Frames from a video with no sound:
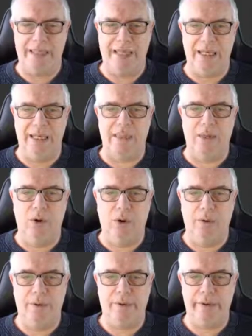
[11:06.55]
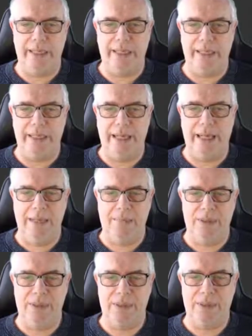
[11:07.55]
it's already
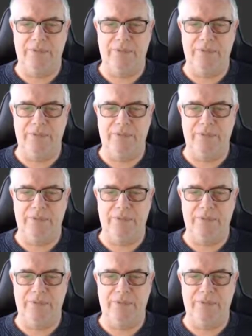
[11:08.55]
almost